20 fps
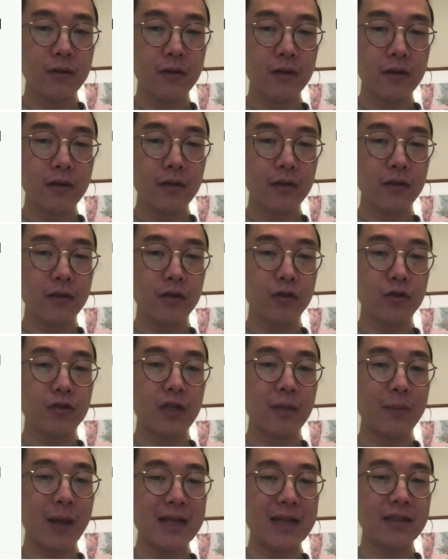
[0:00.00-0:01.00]
The new
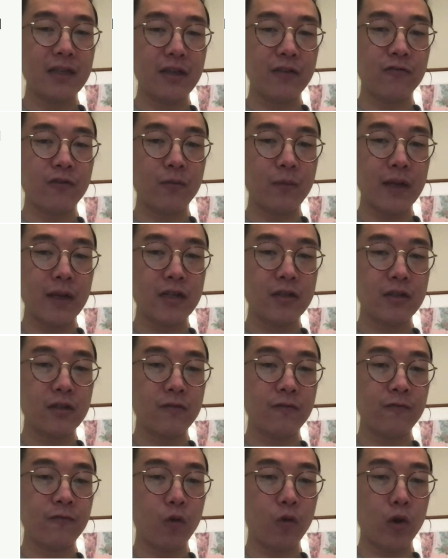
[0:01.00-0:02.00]
shape has the information
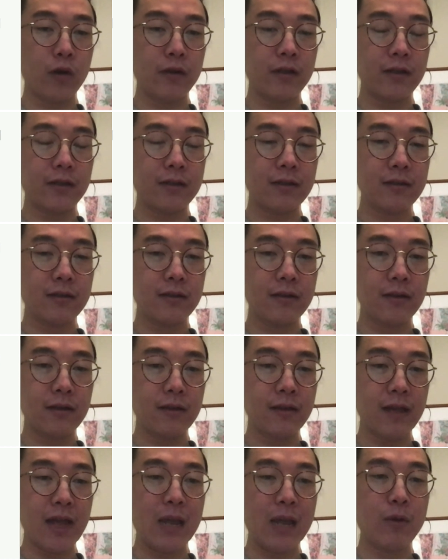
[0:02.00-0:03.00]
for the
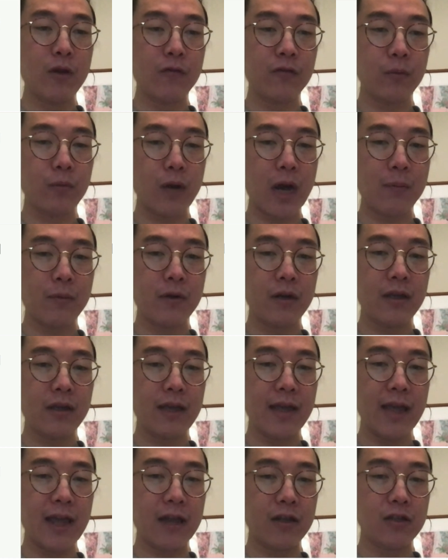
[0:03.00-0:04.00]
name of the property
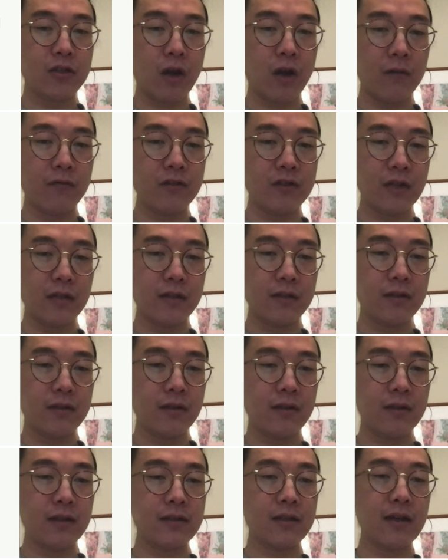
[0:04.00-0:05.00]
and its offset. In
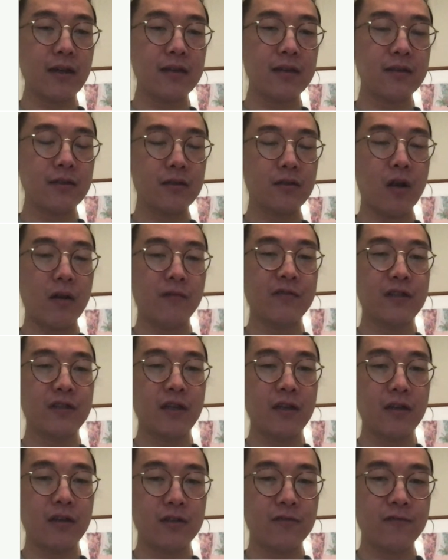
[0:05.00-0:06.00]
this case, its offset
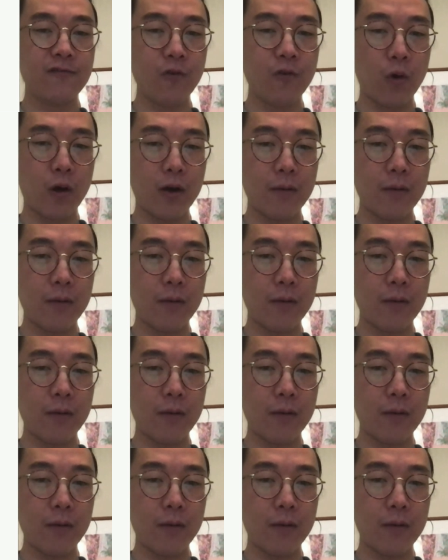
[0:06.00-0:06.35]
is 4.